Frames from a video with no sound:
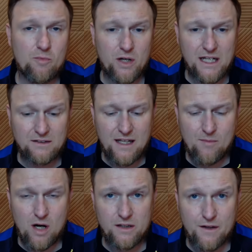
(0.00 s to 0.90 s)
Notebook
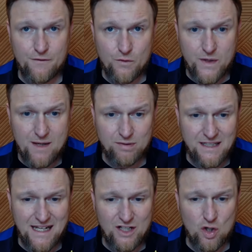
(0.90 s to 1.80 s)
LM on the free
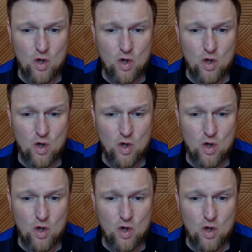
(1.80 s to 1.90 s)
plan,